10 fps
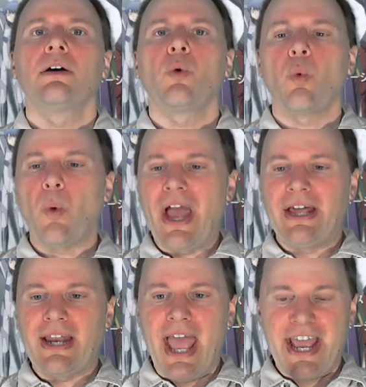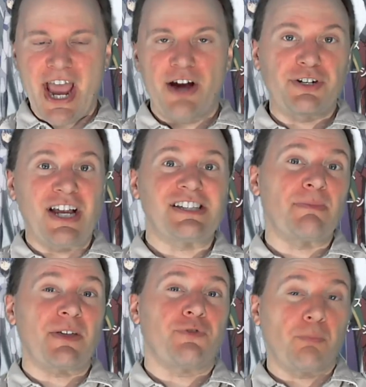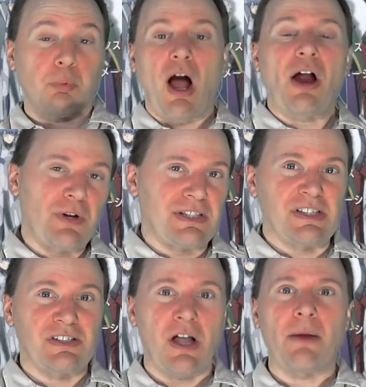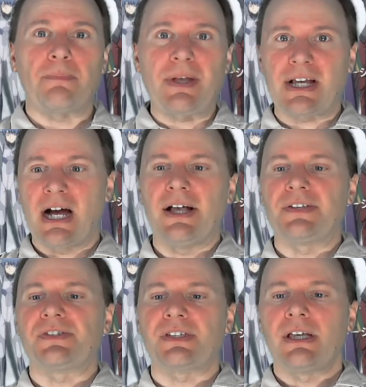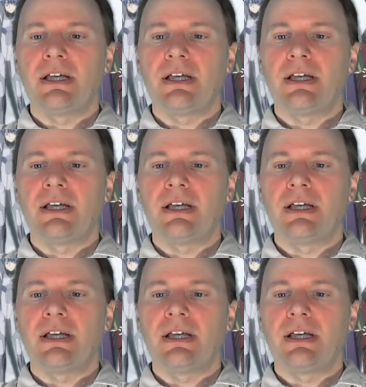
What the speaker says: When a character does something for plot reasons, not because,